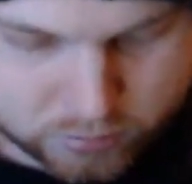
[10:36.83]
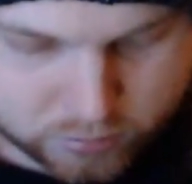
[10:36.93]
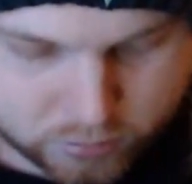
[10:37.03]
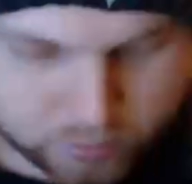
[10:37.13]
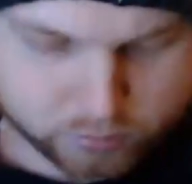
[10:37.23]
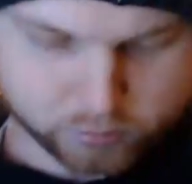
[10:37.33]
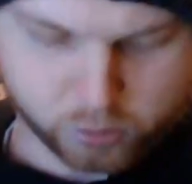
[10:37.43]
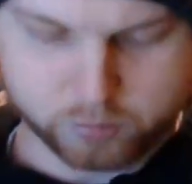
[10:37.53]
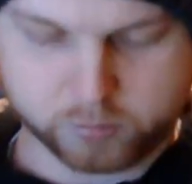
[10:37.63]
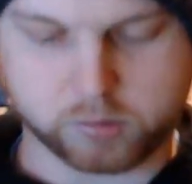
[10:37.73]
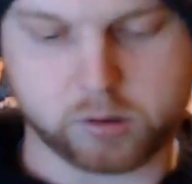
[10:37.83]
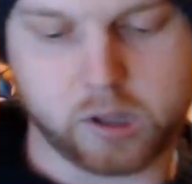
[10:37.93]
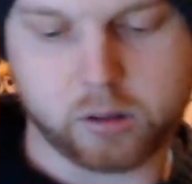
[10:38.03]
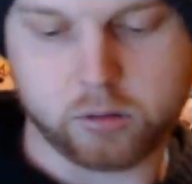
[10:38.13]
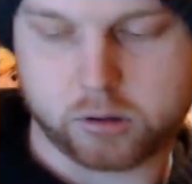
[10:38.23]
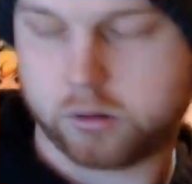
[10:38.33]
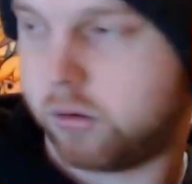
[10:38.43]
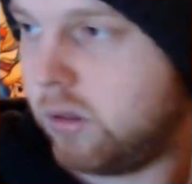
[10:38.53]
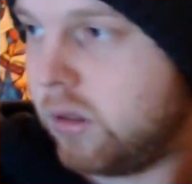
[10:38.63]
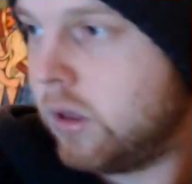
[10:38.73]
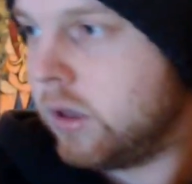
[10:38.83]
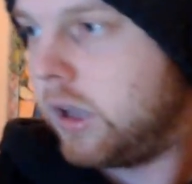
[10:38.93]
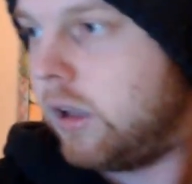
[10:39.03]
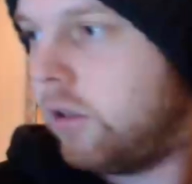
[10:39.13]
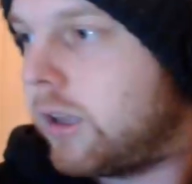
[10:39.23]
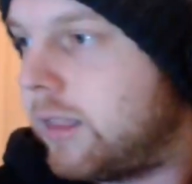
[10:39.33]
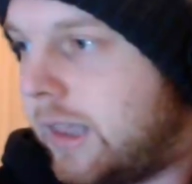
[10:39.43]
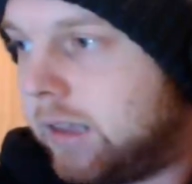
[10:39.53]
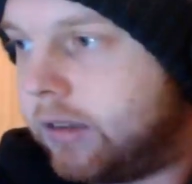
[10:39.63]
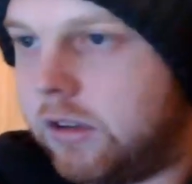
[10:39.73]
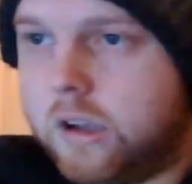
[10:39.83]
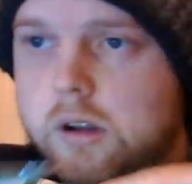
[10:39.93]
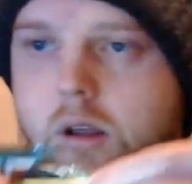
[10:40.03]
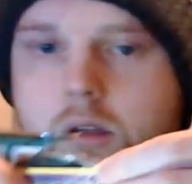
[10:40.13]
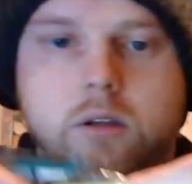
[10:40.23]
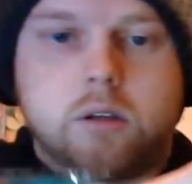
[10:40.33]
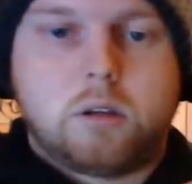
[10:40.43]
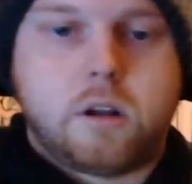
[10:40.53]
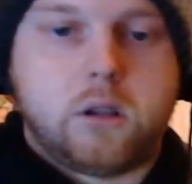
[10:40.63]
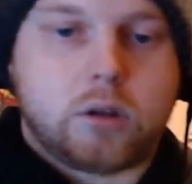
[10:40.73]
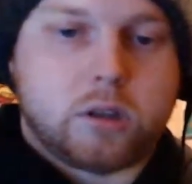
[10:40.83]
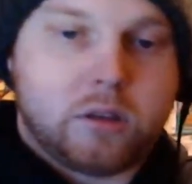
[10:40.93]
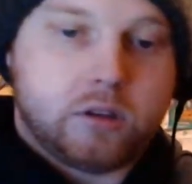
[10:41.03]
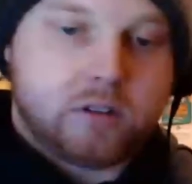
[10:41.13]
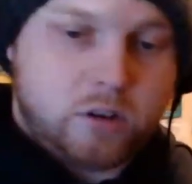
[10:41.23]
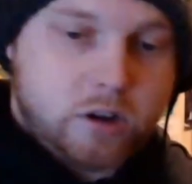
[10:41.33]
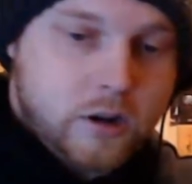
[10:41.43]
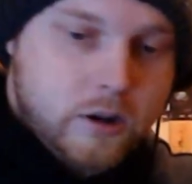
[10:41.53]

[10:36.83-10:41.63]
Oh, oh, can't look, can't look at that side. Gotta look at this side.